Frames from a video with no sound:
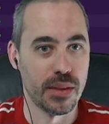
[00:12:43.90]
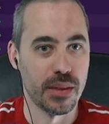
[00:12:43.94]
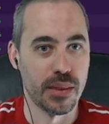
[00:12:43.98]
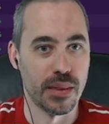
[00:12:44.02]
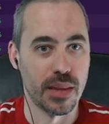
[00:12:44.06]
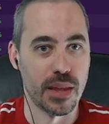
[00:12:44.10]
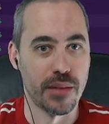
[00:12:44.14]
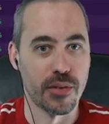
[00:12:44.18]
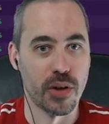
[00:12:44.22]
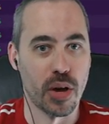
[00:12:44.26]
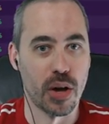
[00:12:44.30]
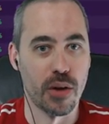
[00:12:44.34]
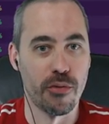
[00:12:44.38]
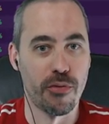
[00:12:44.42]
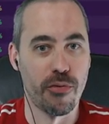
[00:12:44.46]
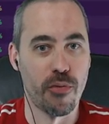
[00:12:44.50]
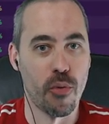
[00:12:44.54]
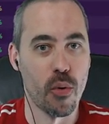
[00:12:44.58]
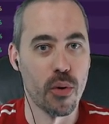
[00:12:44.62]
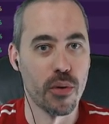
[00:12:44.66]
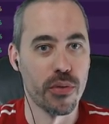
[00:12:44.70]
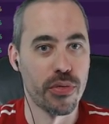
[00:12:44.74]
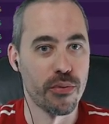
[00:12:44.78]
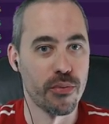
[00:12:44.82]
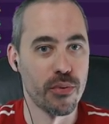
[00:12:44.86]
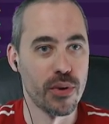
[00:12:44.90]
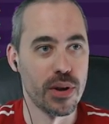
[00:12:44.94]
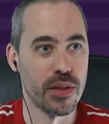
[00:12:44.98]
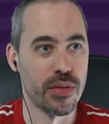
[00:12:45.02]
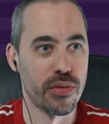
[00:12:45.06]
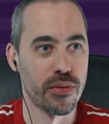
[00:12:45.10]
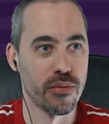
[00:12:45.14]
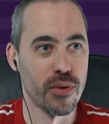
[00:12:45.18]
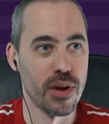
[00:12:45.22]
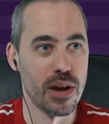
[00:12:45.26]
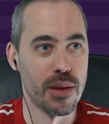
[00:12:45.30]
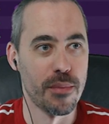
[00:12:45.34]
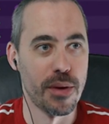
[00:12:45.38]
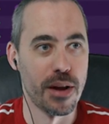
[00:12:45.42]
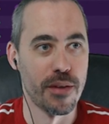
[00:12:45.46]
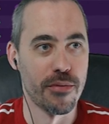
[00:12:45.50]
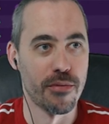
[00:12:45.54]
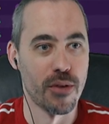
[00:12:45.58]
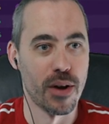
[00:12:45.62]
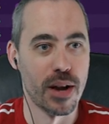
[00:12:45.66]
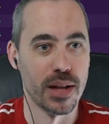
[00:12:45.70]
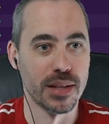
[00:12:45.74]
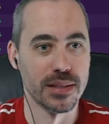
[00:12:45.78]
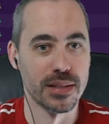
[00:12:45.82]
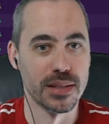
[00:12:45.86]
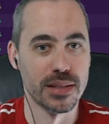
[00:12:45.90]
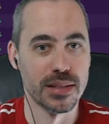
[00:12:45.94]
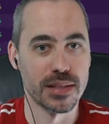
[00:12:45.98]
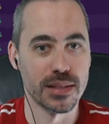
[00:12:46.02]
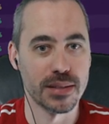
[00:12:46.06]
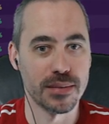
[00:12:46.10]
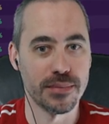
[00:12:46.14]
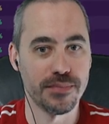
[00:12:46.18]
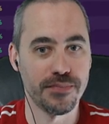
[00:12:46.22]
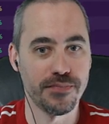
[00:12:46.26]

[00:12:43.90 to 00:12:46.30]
They've gone 4-3-3, my friends.